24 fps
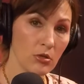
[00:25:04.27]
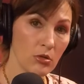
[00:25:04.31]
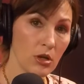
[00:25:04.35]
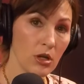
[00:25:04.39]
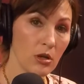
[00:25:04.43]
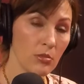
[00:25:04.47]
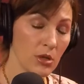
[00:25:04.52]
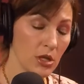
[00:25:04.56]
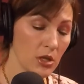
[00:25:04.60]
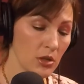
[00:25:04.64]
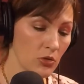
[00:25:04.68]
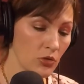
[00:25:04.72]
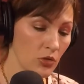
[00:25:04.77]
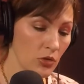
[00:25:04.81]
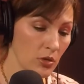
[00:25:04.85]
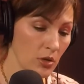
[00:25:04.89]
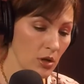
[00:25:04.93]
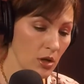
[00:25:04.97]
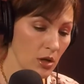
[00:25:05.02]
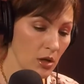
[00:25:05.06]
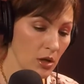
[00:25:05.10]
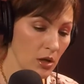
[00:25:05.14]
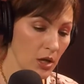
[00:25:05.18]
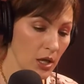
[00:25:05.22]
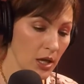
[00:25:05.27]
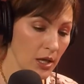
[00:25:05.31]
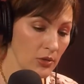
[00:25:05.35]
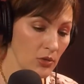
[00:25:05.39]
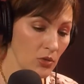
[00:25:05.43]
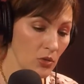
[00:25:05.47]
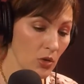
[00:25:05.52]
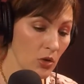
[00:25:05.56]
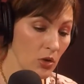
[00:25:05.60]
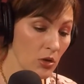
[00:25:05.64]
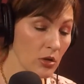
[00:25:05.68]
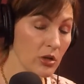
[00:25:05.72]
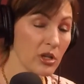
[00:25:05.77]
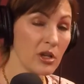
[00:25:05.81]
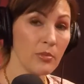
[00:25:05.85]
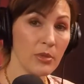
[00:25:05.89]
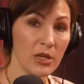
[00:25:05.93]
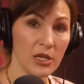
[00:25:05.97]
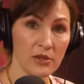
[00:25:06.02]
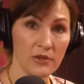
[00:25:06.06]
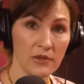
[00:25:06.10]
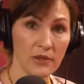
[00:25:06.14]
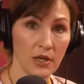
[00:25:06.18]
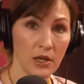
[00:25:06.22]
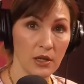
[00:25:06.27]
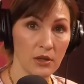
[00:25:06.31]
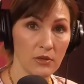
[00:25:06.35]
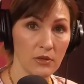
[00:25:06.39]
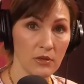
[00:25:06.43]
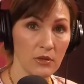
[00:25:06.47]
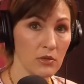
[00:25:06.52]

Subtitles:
image, and they're all going to make sense.